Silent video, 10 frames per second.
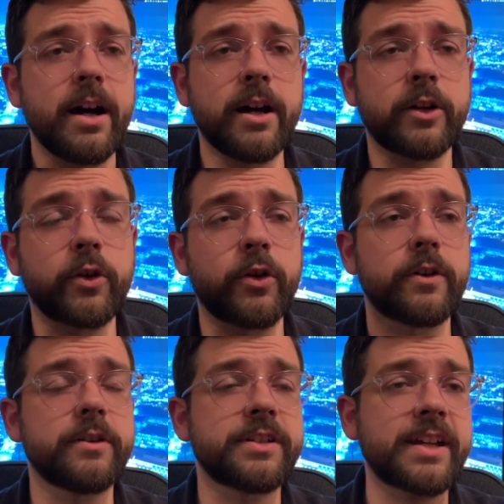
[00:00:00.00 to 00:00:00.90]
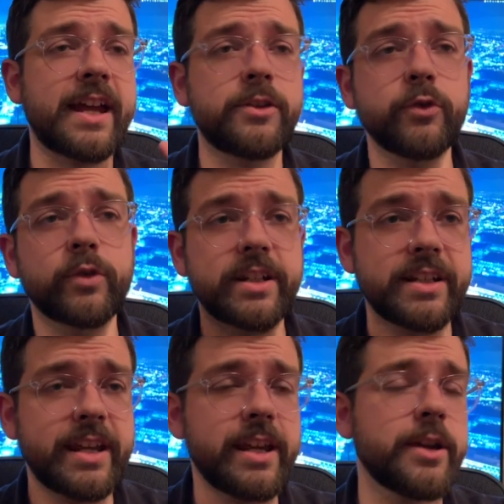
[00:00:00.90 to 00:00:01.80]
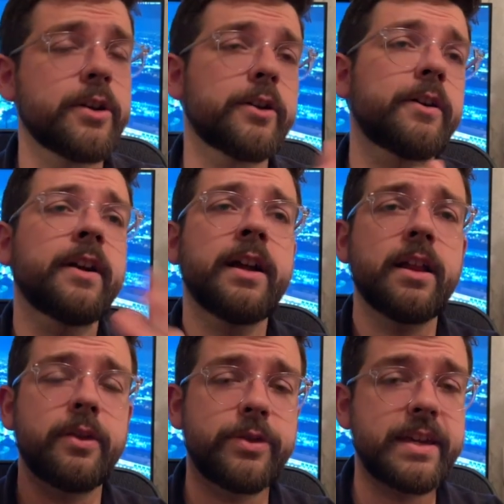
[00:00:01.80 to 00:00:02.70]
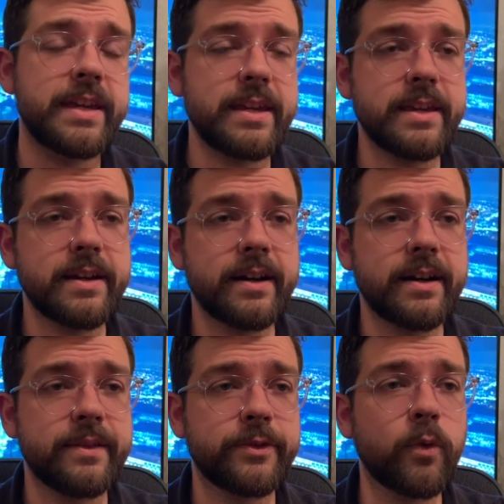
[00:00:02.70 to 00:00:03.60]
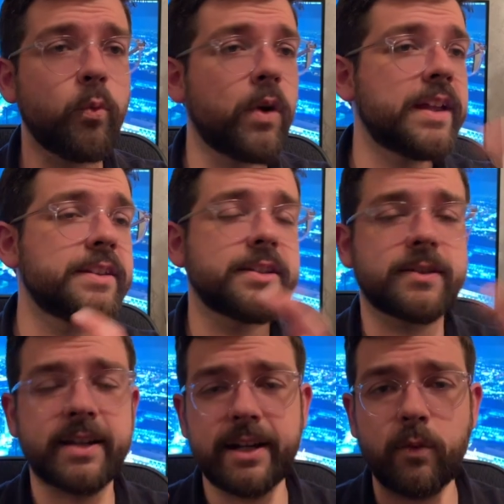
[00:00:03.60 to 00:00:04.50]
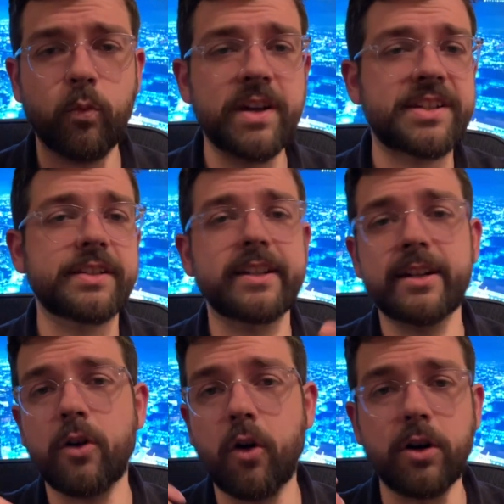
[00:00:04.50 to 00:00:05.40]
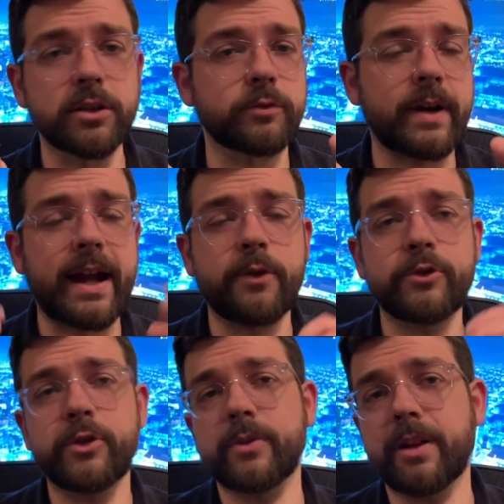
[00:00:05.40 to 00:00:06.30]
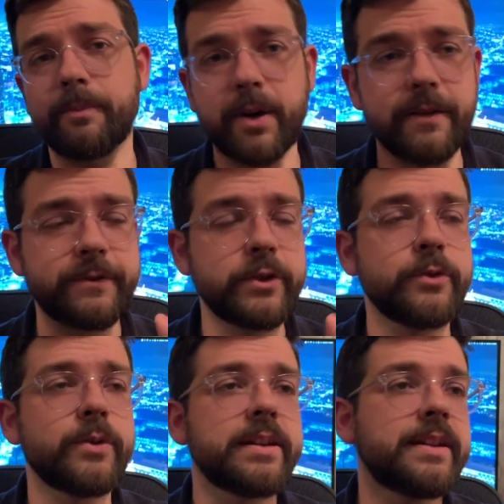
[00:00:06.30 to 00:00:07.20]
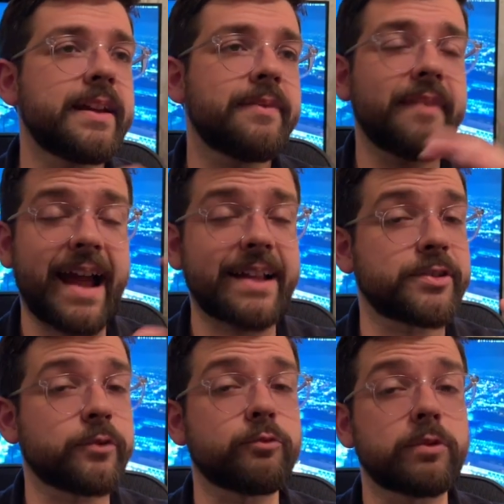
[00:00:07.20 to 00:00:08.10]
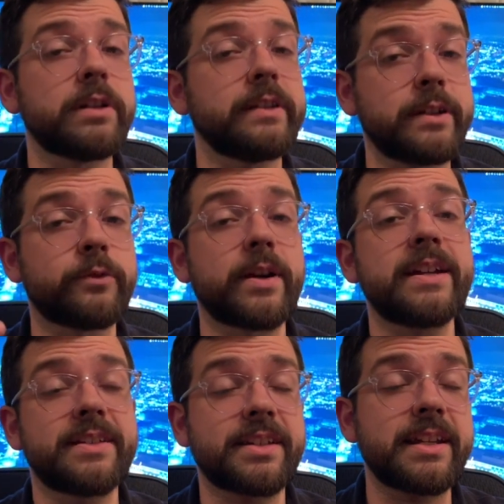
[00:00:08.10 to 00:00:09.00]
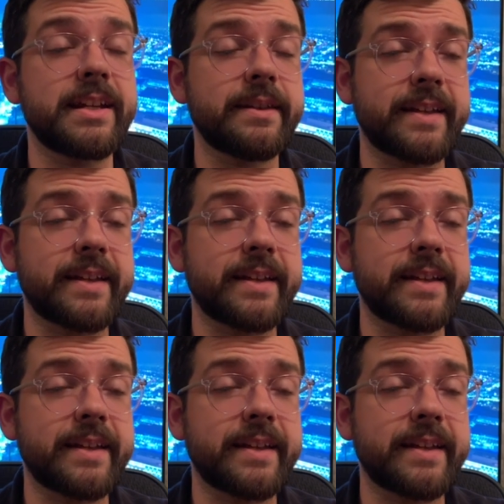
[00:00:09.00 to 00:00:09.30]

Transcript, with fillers: occurs and you can hear the winds kind of whistling all around you and above you, and that's a really great scene.